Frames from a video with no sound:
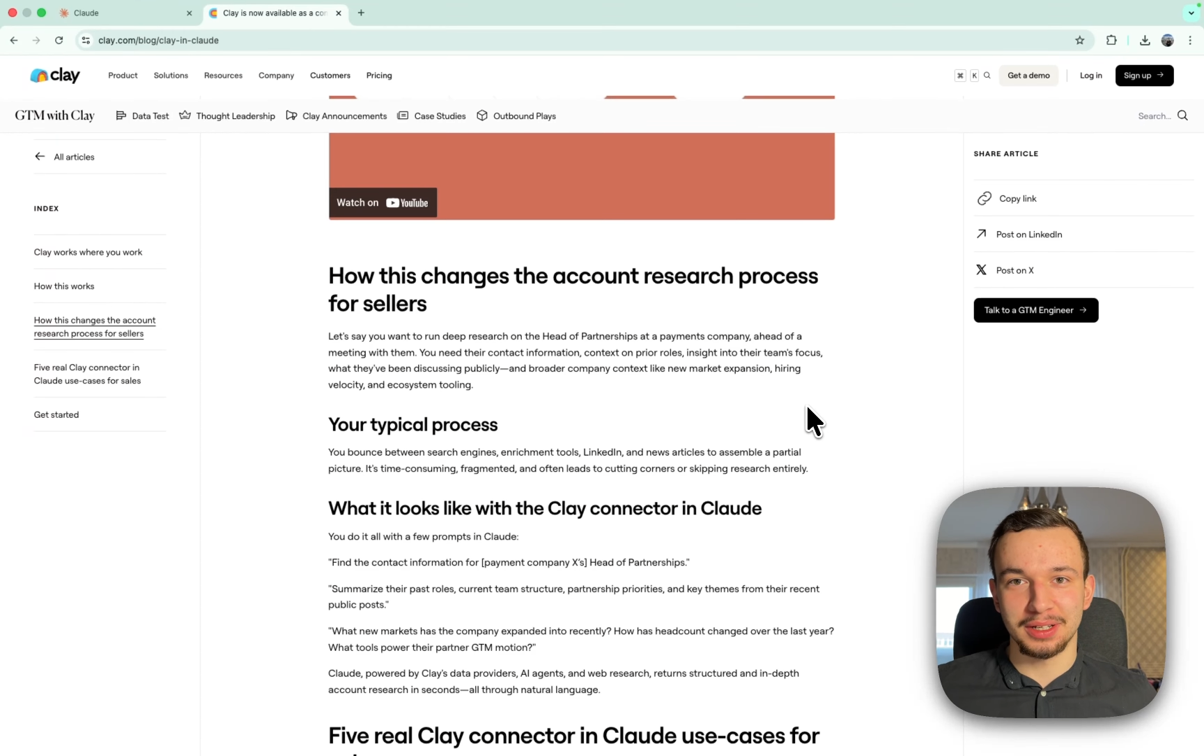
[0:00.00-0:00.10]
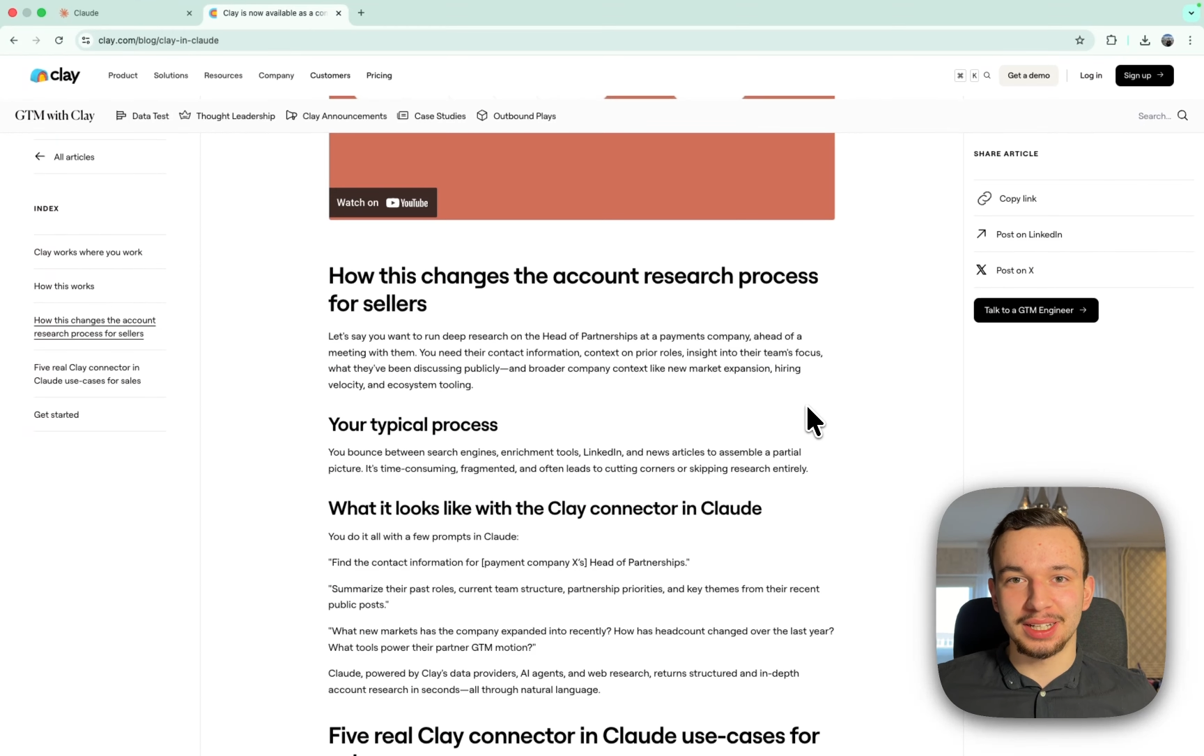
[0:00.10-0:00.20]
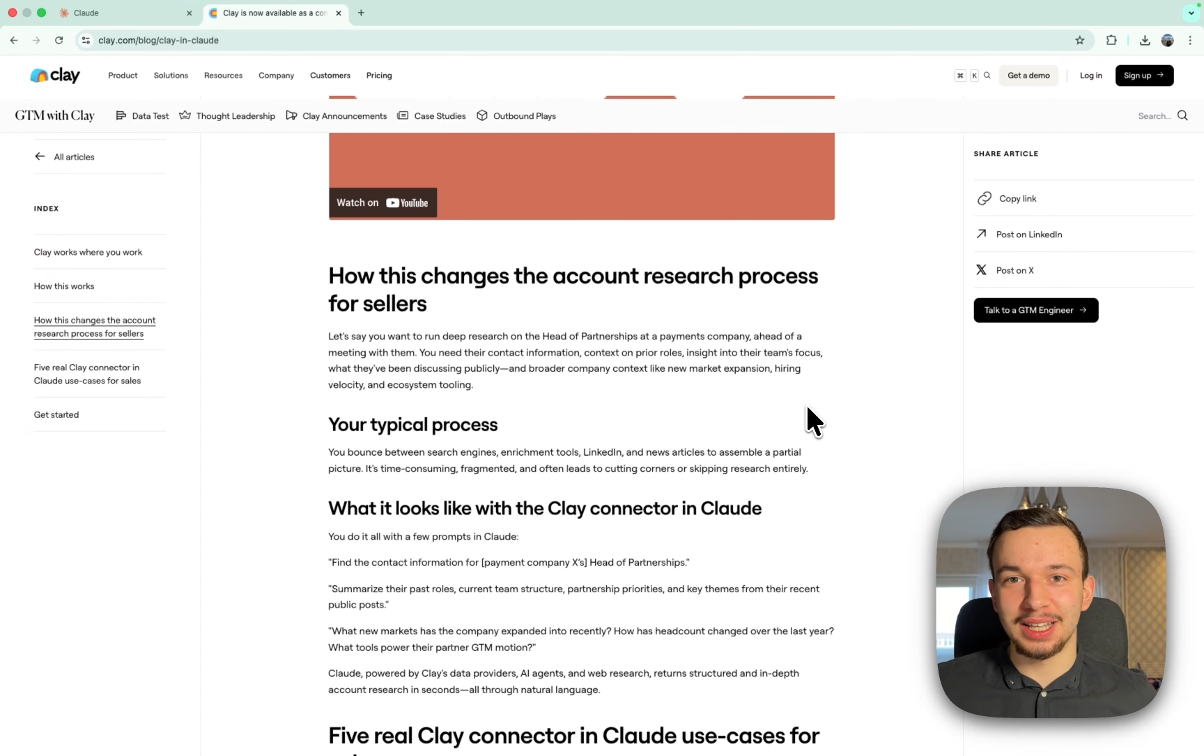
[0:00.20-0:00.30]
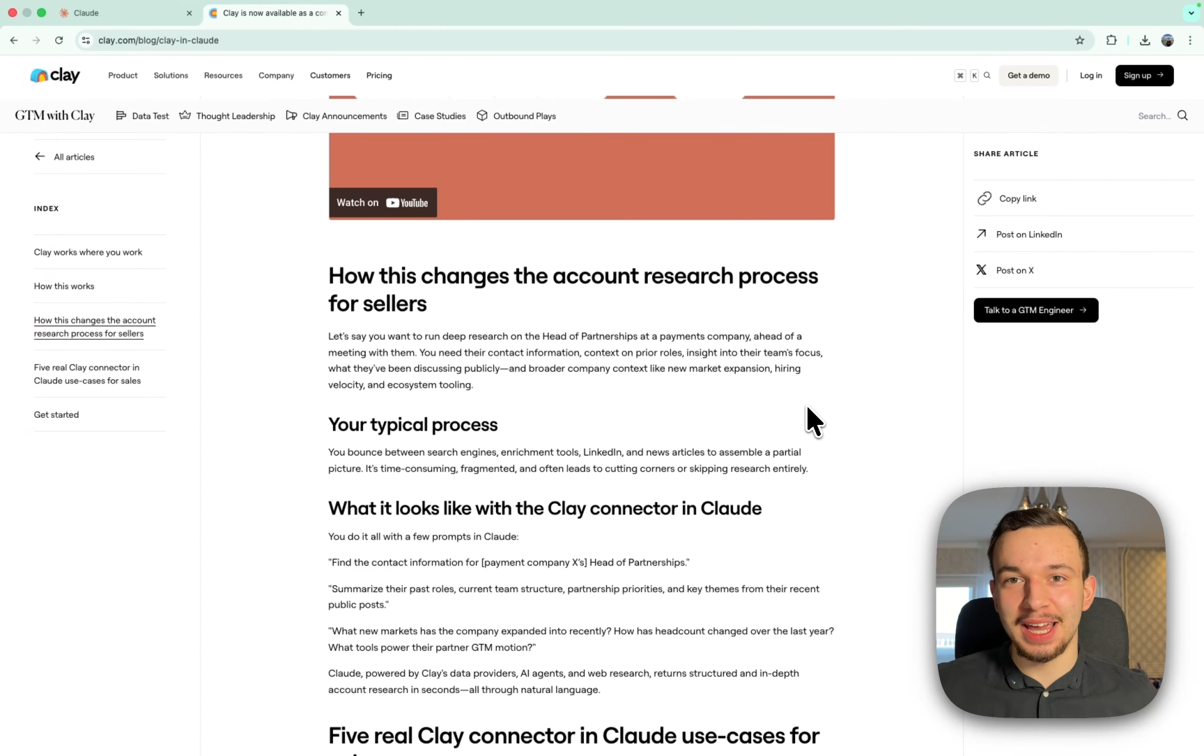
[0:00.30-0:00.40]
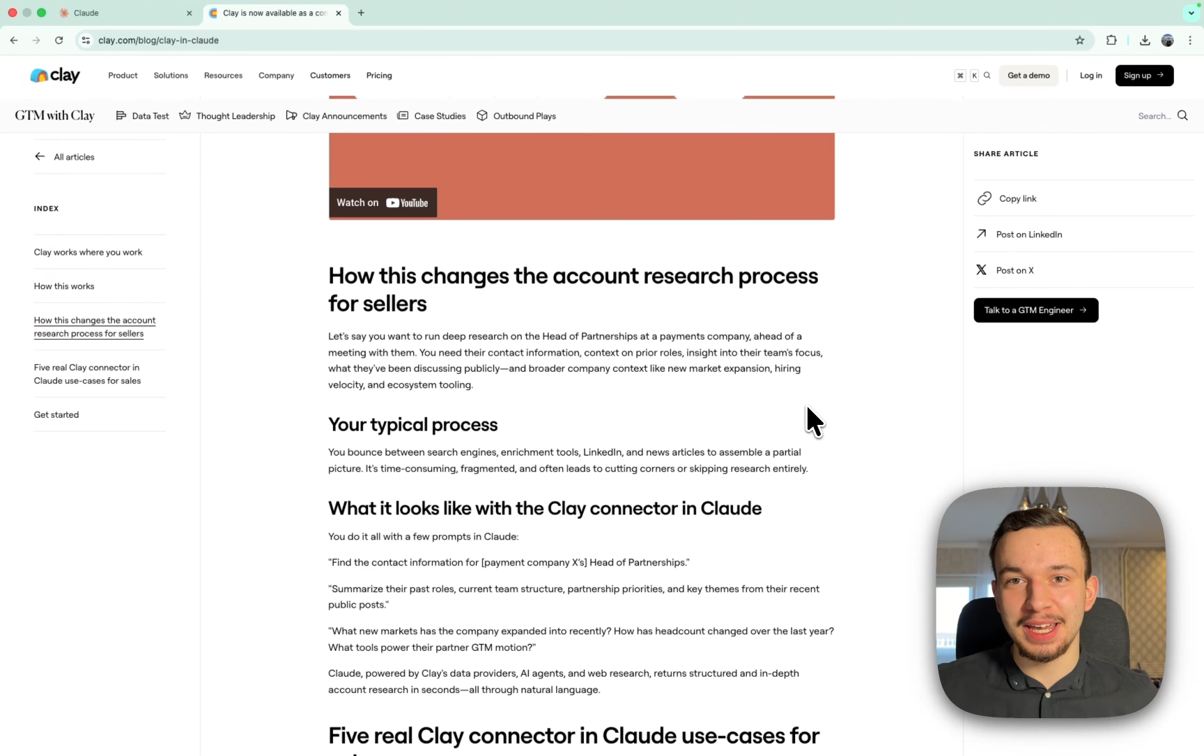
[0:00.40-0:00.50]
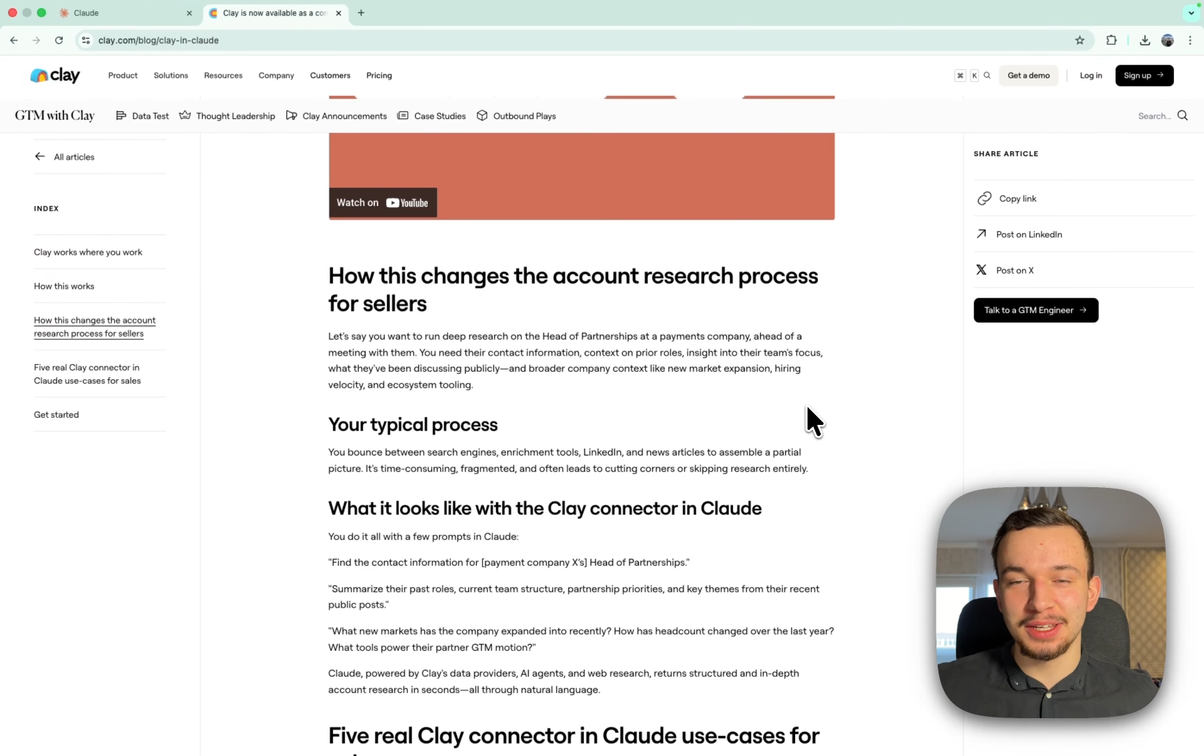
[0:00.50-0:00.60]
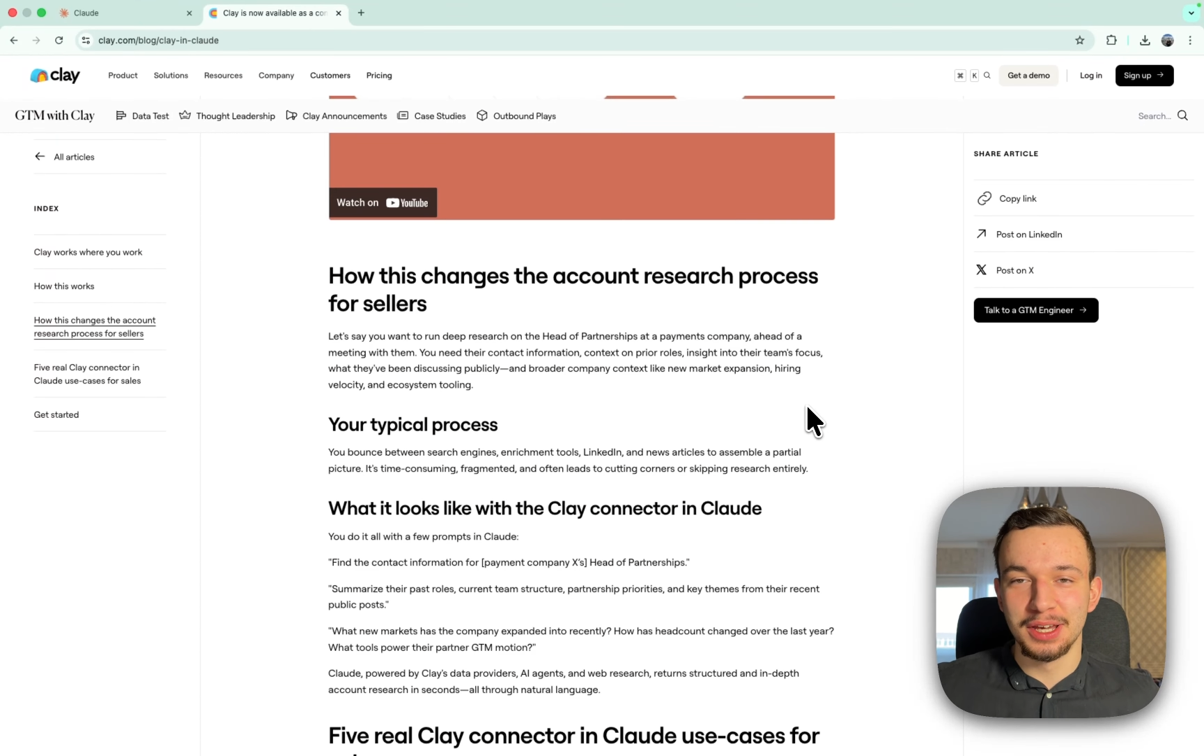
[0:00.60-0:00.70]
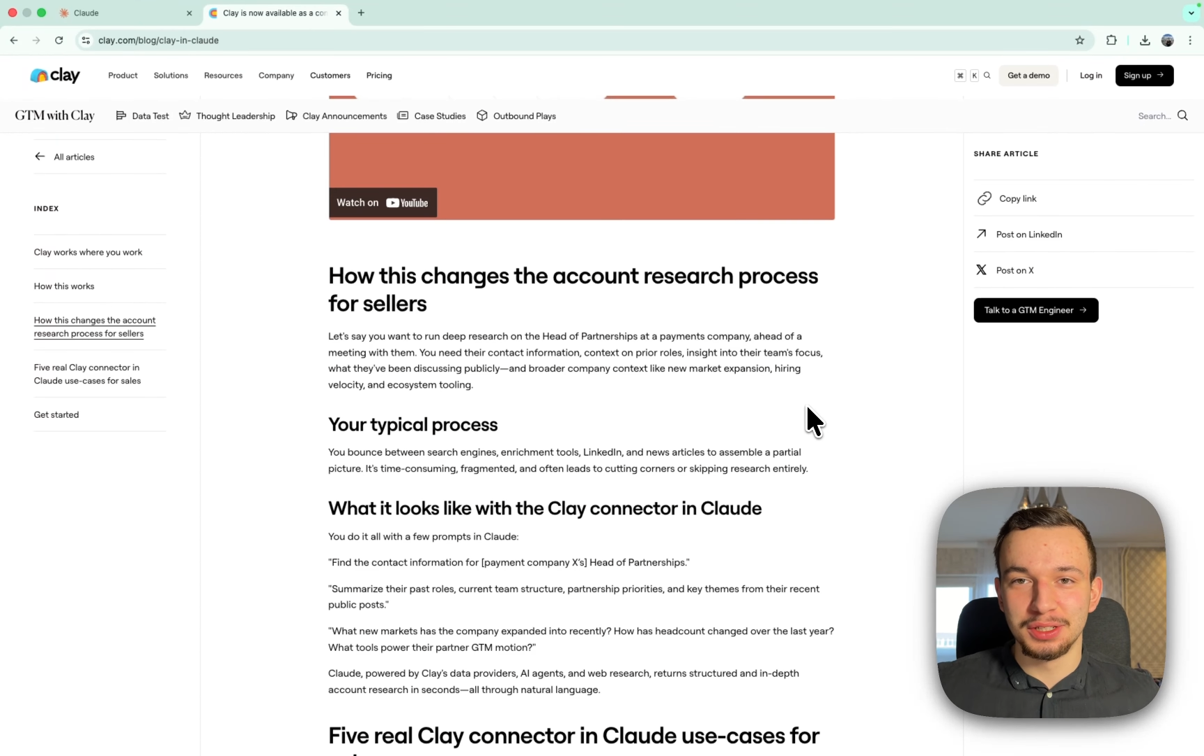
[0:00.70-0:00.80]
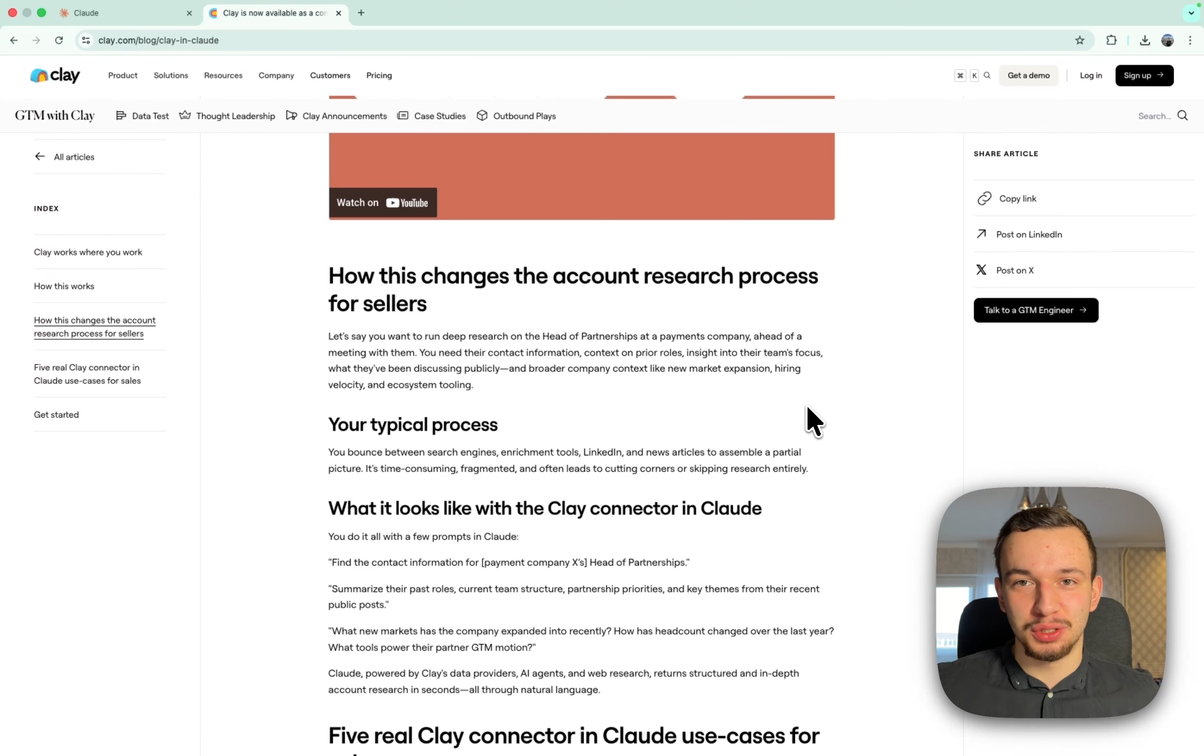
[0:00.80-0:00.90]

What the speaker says: Clay